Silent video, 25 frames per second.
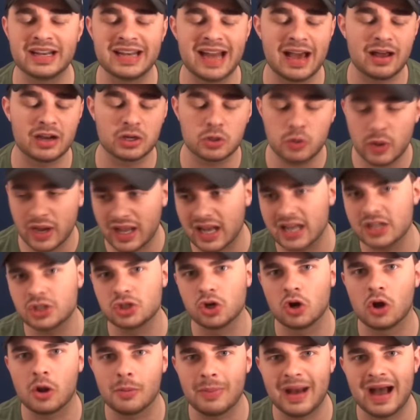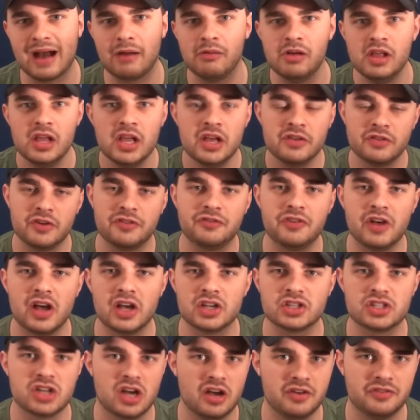Now, I'll quickly talk about the
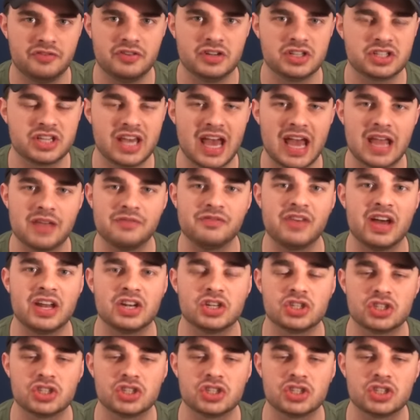first half of this game then.